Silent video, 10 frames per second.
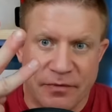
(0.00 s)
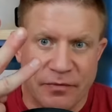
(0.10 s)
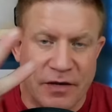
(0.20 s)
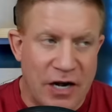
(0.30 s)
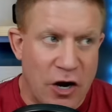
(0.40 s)

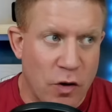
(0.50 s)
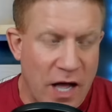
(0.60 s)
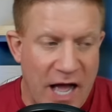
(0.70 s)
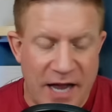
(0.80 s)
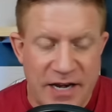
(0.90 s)
you know,
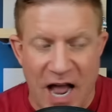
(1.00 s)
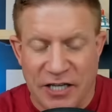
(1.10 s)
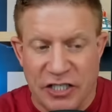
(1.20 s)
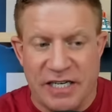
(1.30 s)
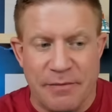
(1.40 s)
uh,
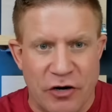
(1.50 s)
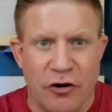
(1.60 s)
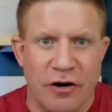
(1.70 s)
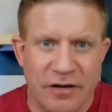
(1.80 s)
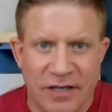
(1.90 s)
not just him and
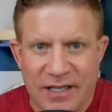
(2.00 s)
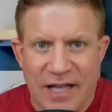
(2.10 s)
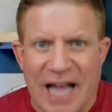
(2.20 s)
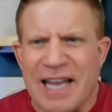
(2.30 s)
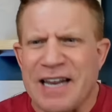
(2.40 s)
her.
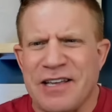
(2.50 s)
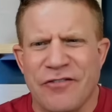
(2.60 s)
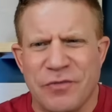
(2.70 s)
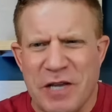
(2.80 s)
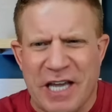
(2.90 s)
I gotta, you
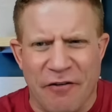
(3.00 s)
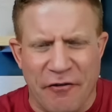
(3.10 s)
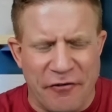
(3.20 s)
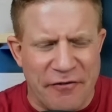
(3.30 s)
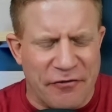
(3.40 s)
have to be careful
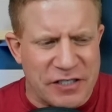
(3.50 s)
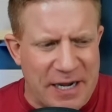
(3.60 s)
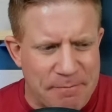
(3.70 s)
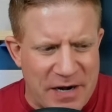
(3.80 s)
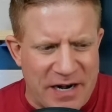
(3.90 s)
for the first
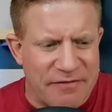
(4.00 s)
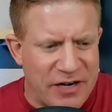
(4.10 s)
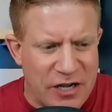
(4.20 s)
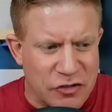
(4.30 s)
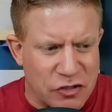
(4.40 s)
like minute of the
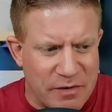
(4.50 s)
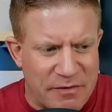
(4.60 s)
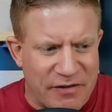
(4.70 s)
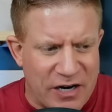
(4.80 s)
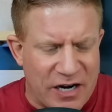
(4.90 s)
video. So I'm gonna
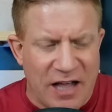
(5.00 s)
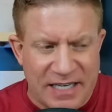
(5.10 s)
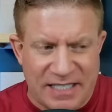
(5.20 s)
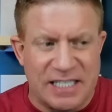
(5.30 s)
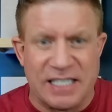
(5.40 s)
be very, because this is